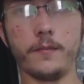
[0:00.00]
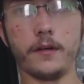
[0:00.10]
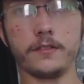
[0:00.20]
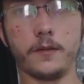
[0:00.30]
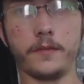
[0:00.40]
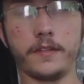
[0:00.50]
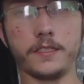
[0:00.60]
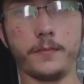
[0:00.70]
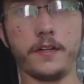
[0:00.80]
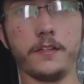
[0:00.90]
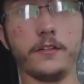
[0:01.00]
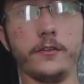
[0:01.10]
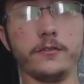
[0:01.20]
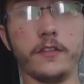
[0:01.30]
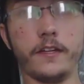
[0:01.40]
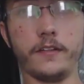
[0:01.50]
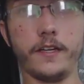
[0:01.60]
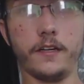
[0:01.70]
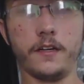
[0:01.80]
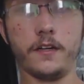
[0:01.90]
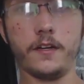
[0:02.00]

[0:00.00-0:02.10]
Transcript: about something that's been in the news lately,